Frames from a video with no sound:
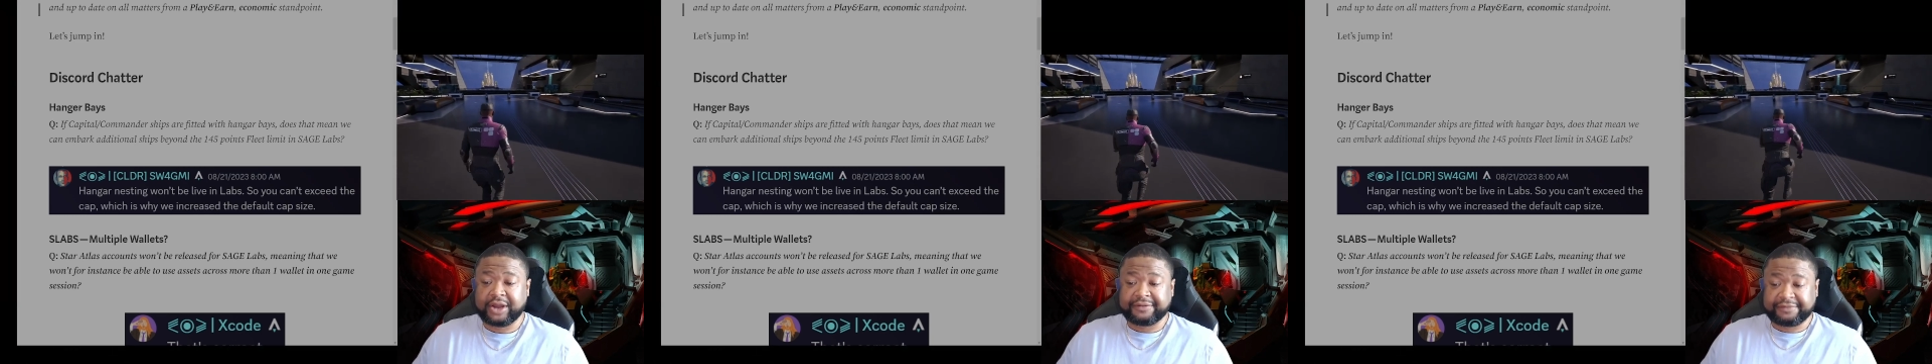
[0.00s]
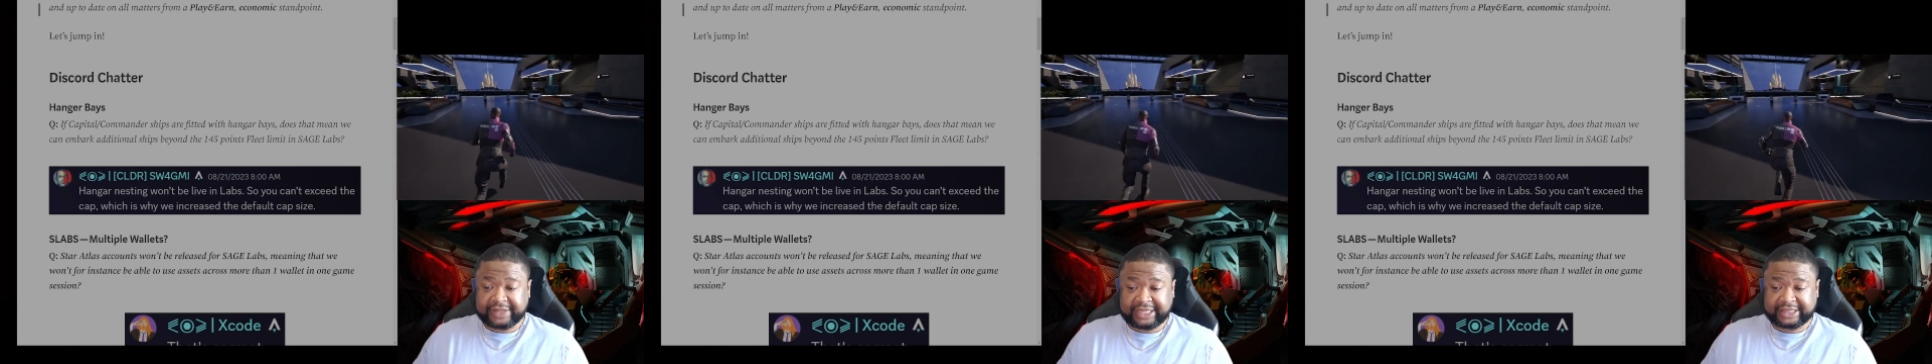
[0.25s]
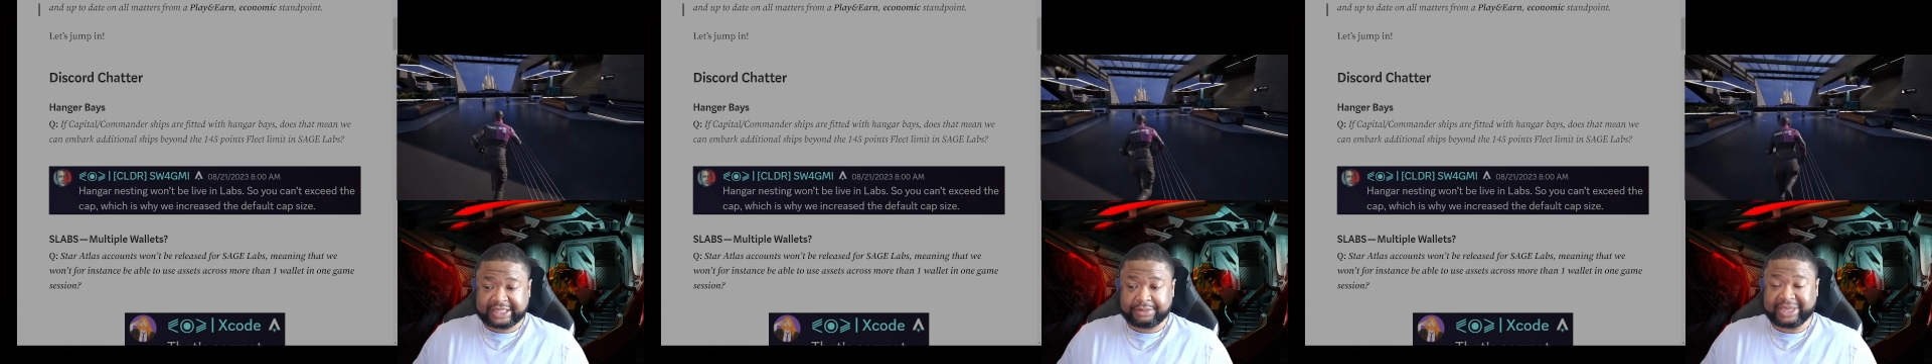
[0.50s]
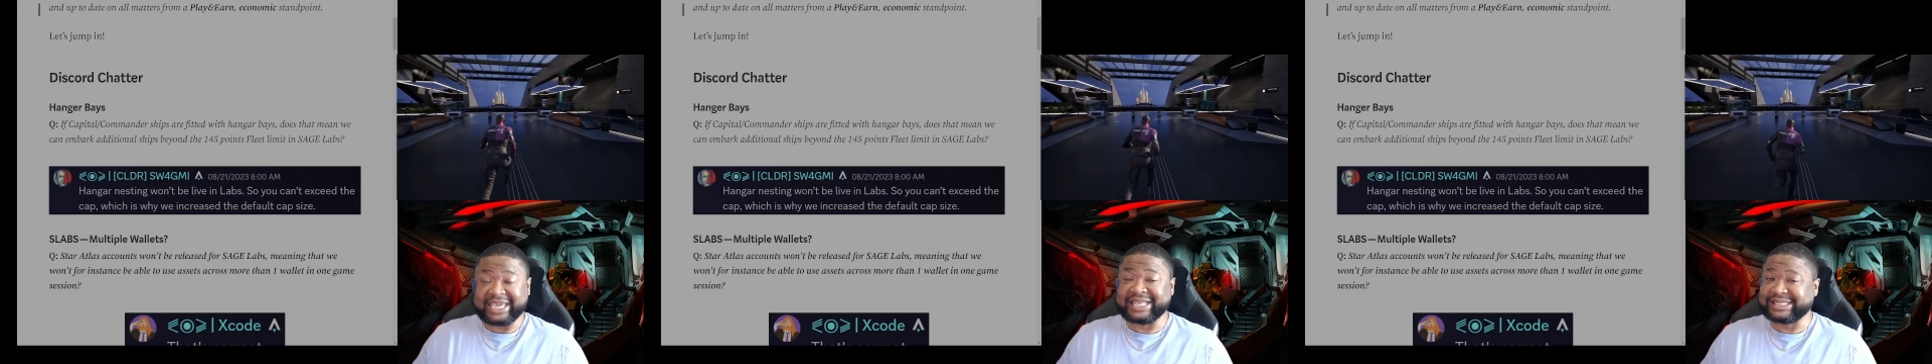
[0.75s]
fleet
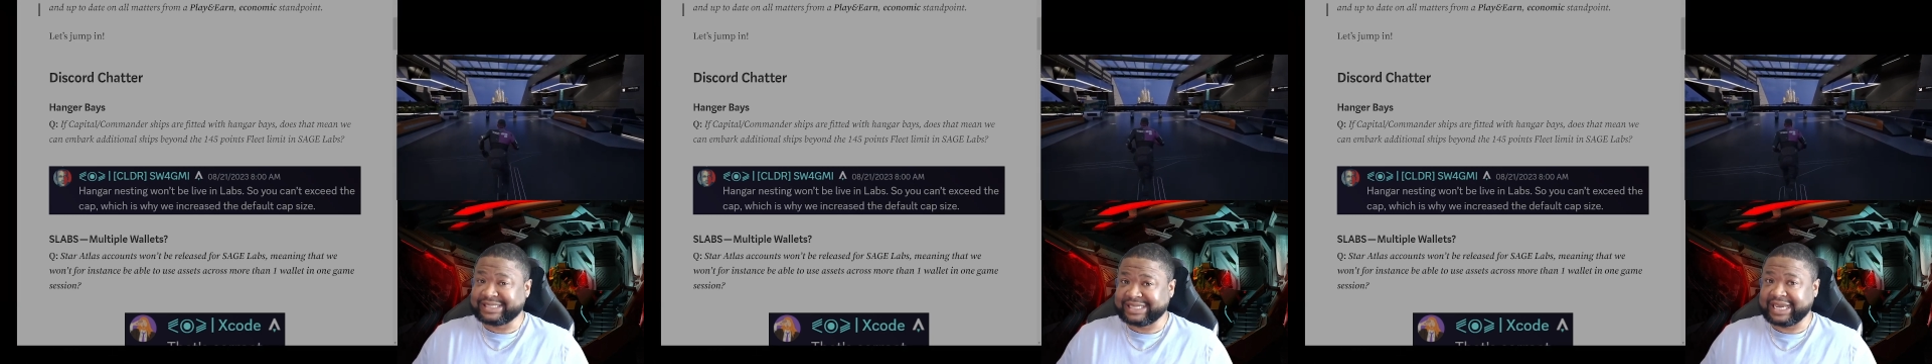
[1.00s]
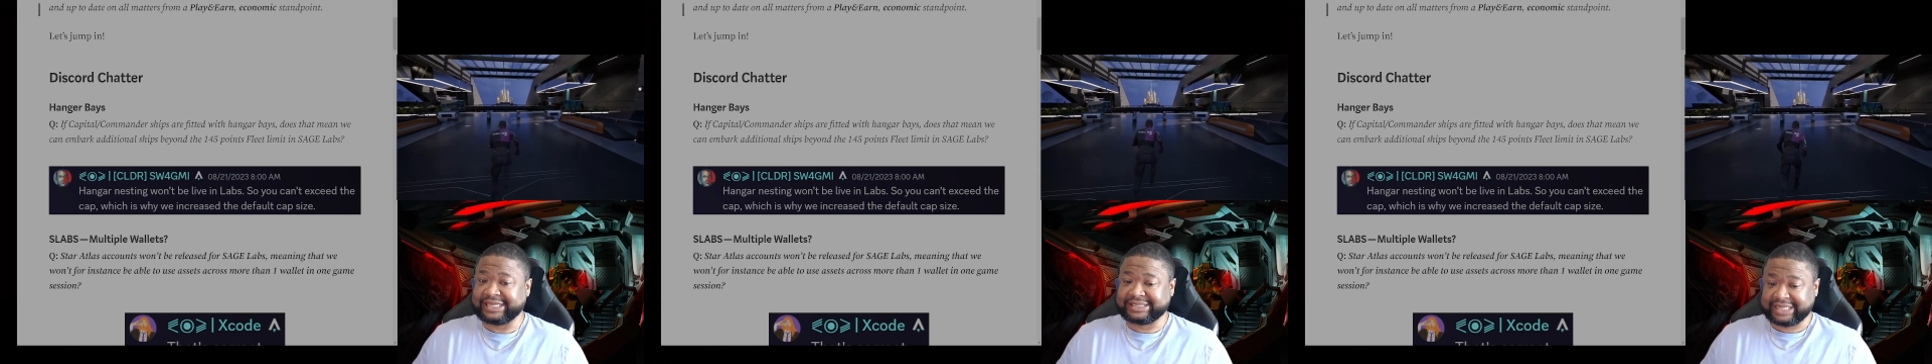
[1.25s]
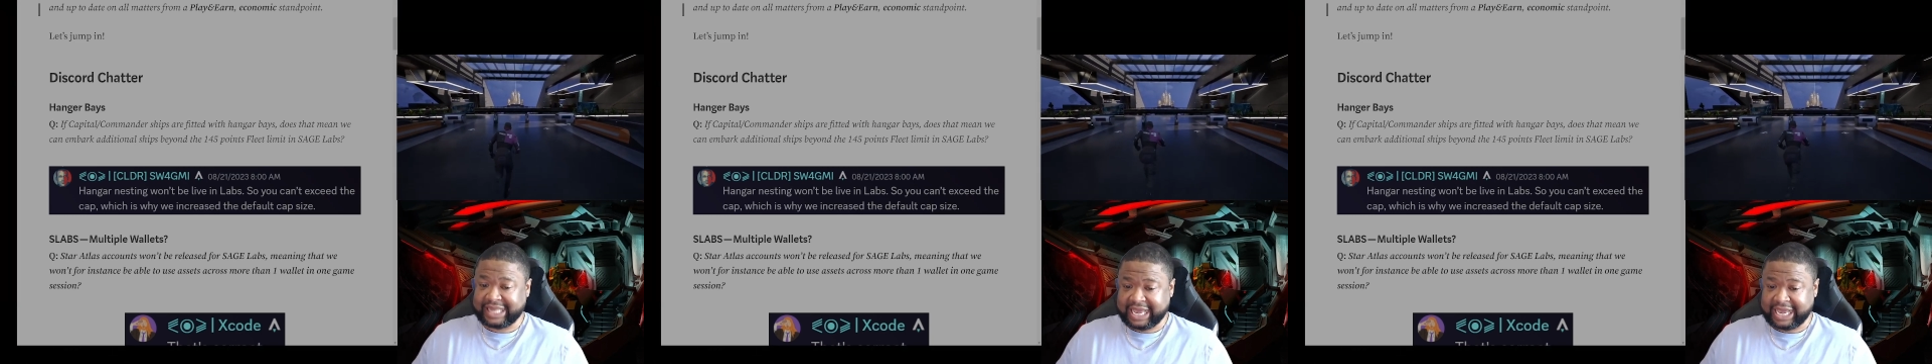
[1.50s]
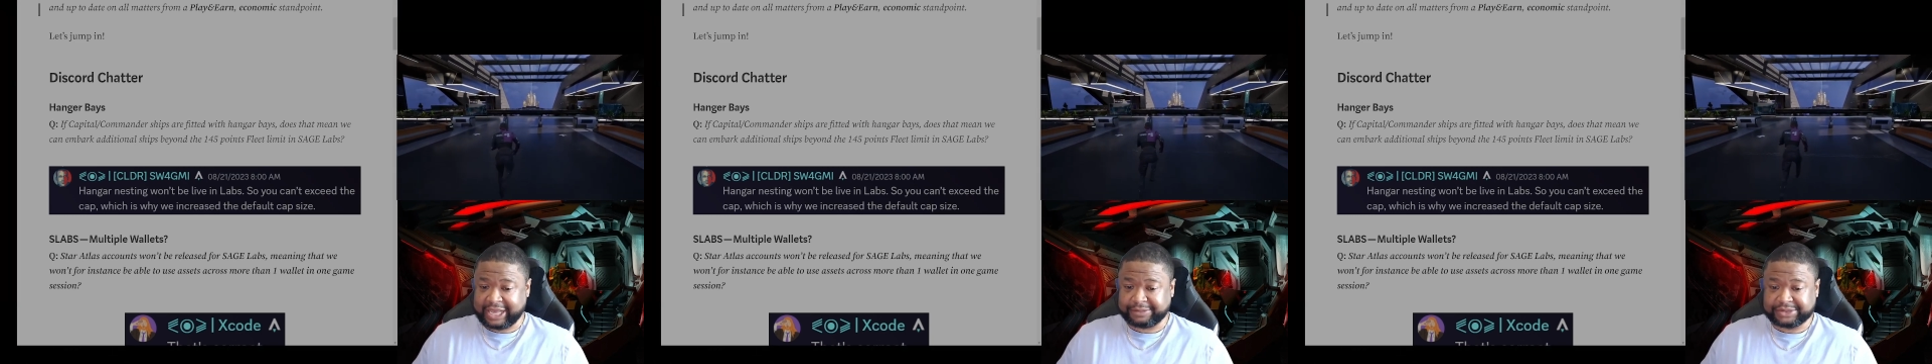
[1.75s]
limit in Sage
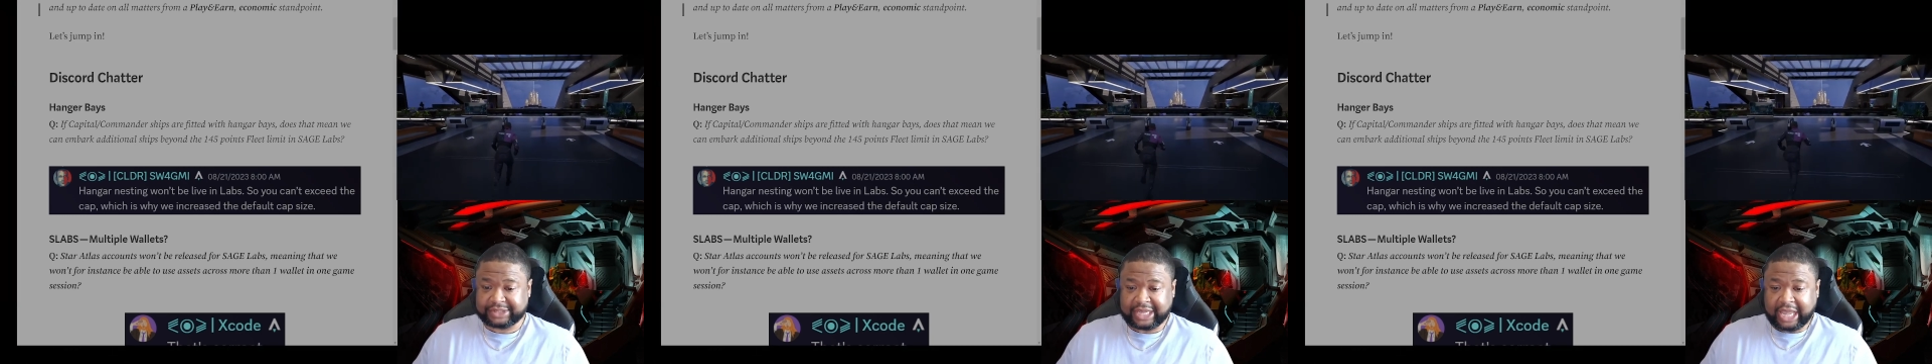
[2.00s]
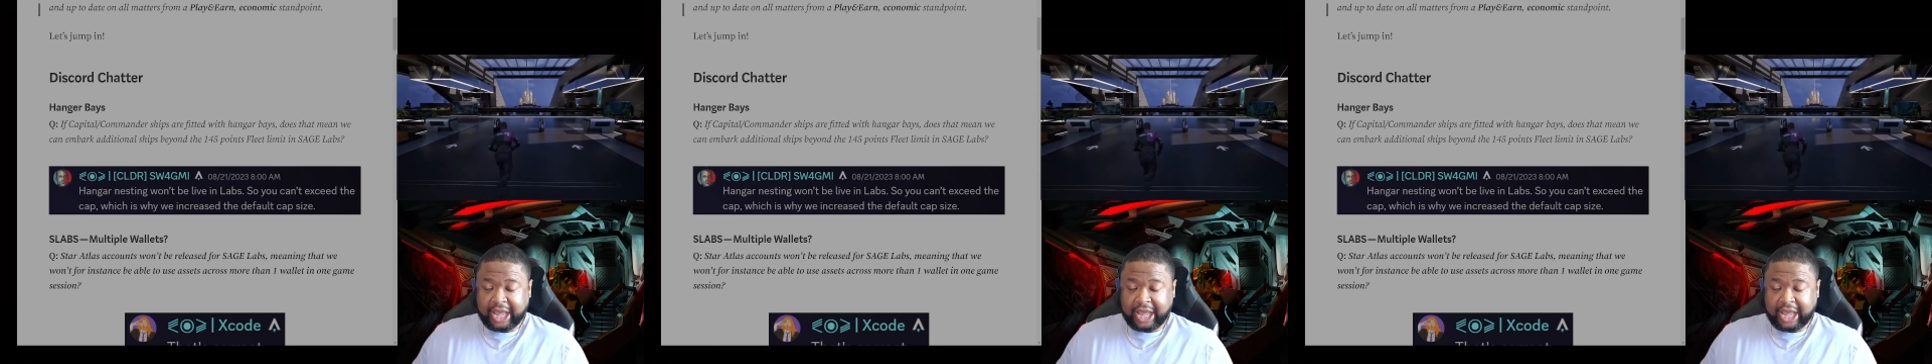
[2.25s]
Labs?